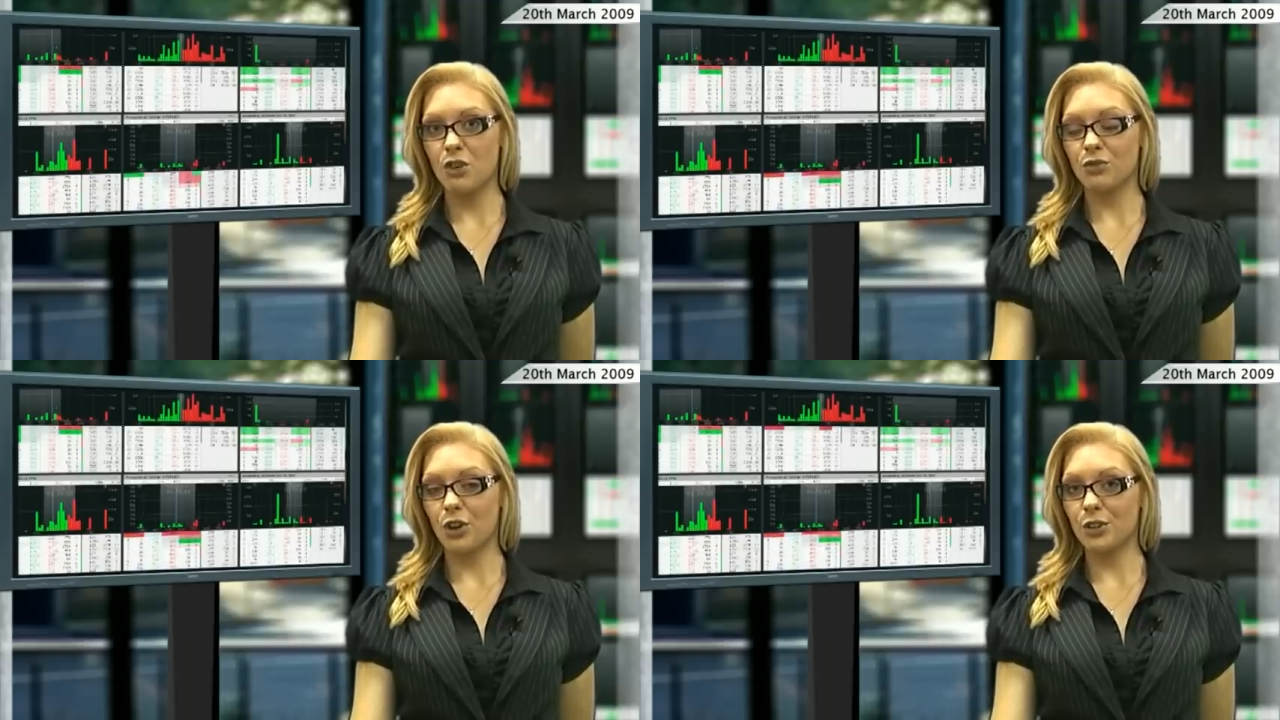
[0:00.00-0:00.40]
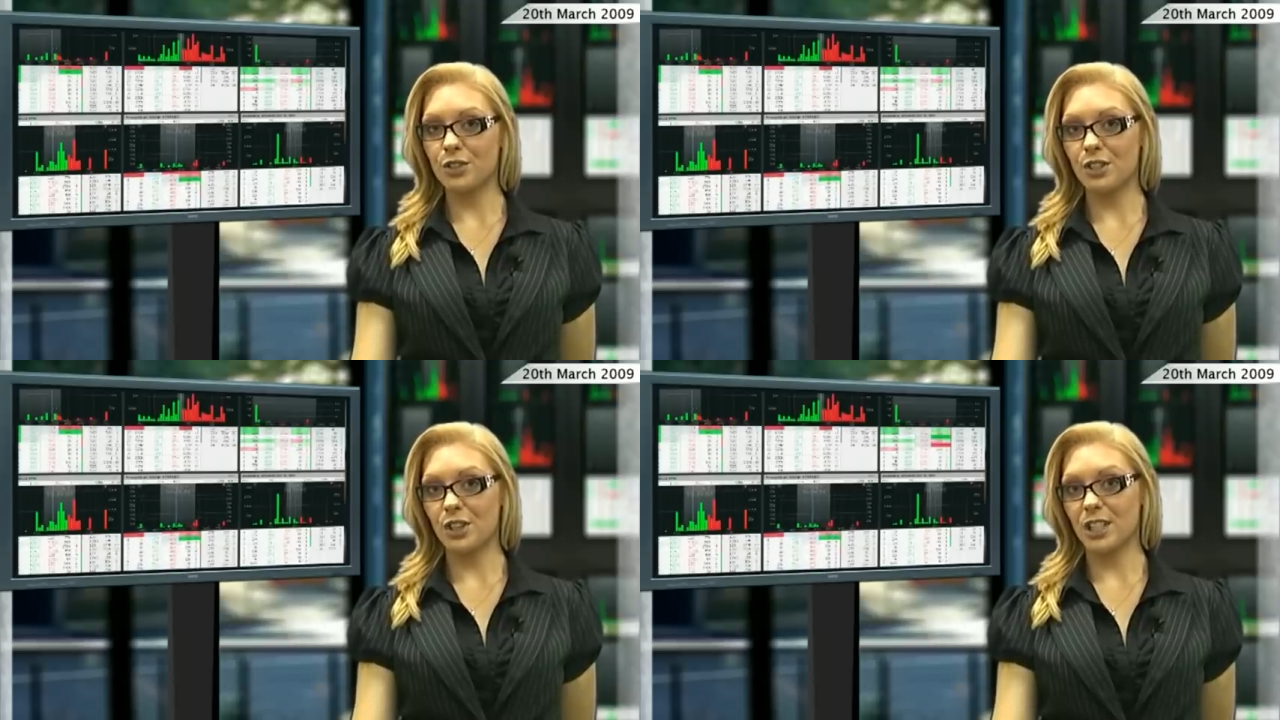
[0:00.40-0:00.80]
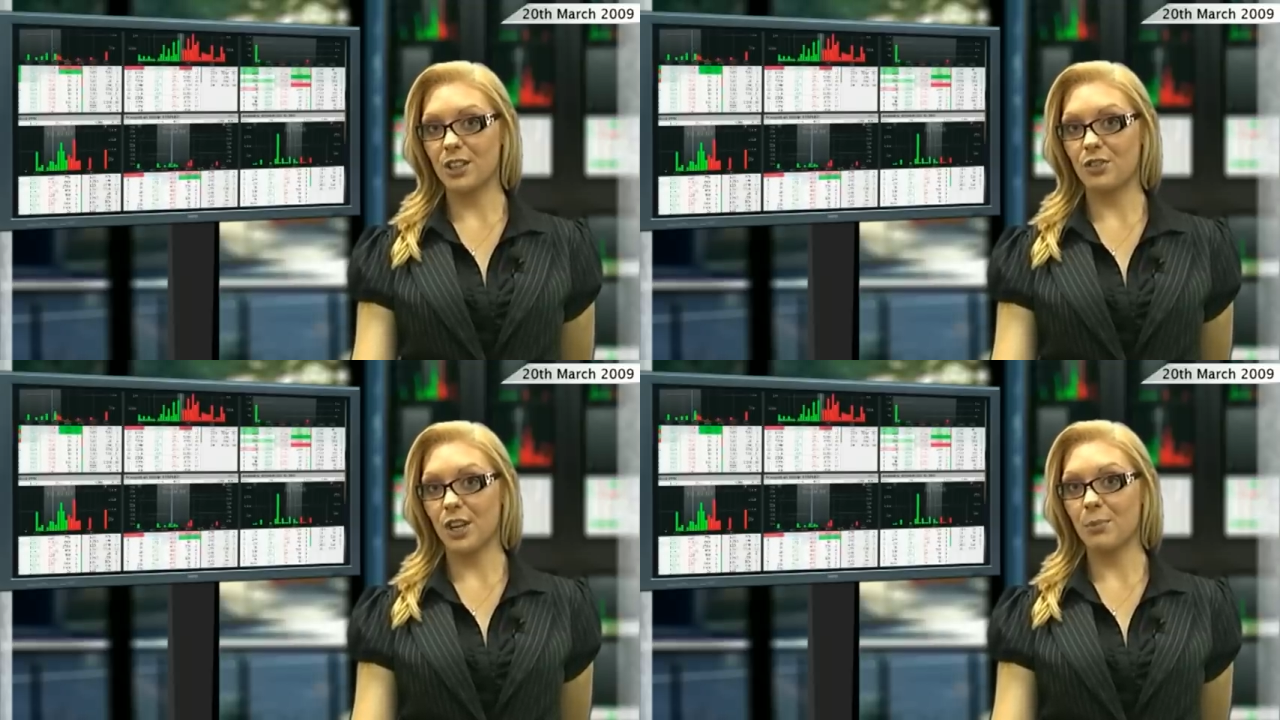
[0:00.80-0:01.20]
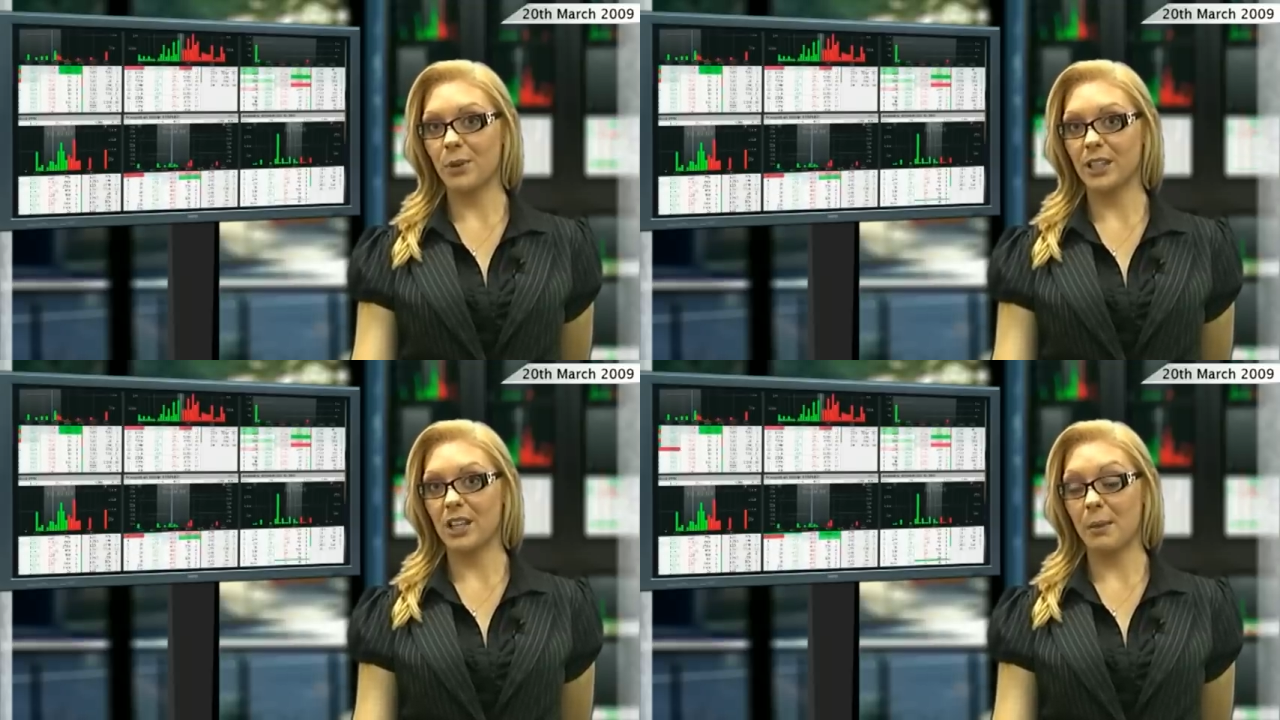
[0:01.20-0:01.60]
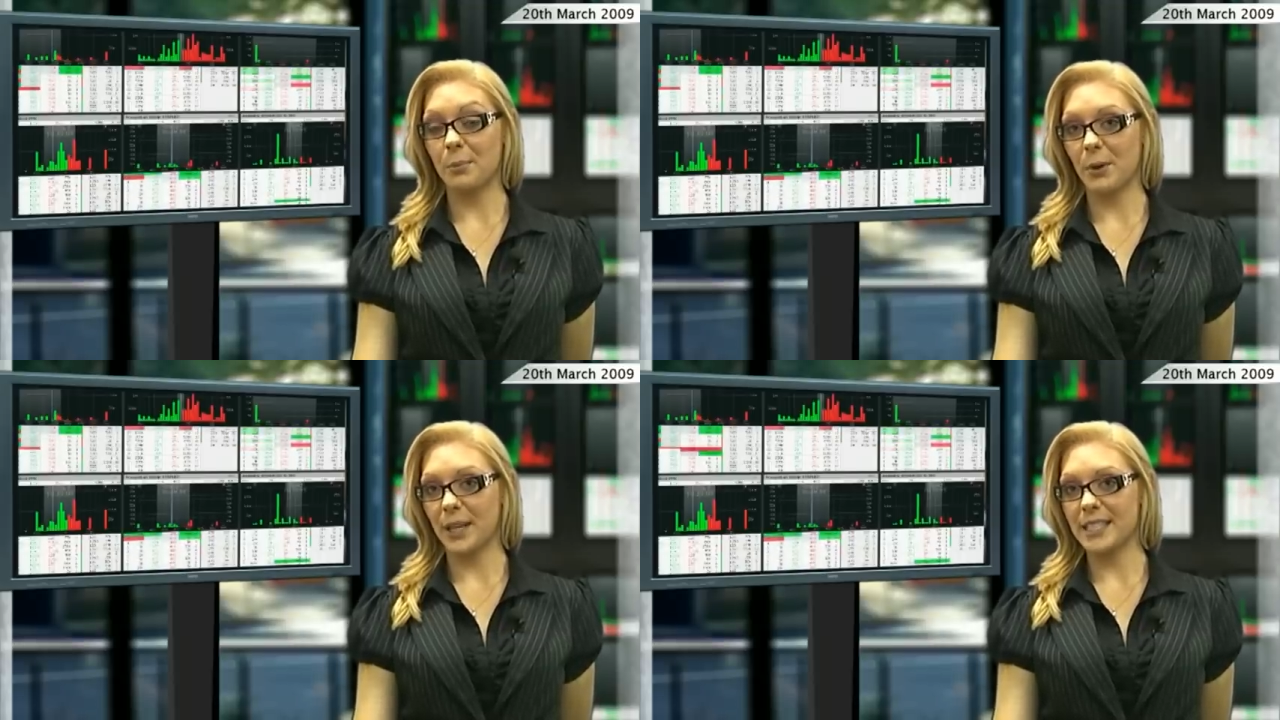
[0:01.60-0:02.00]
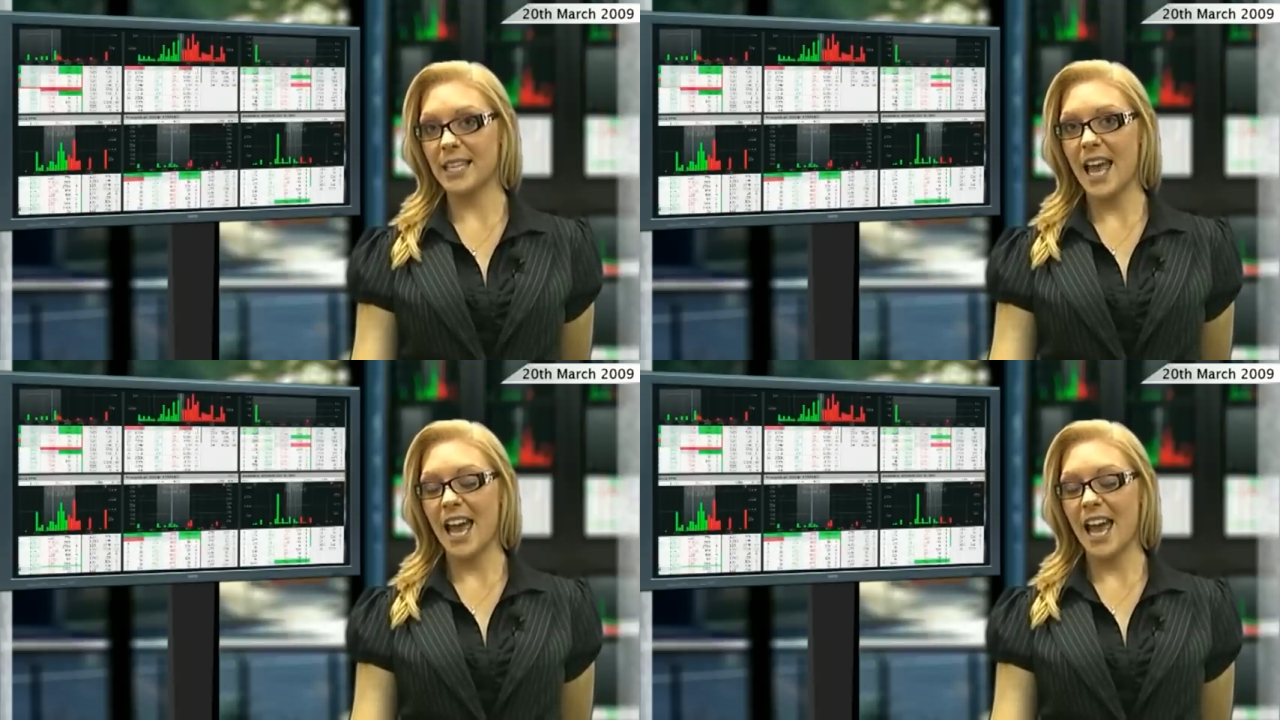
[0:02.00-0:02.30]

rose 33.9 points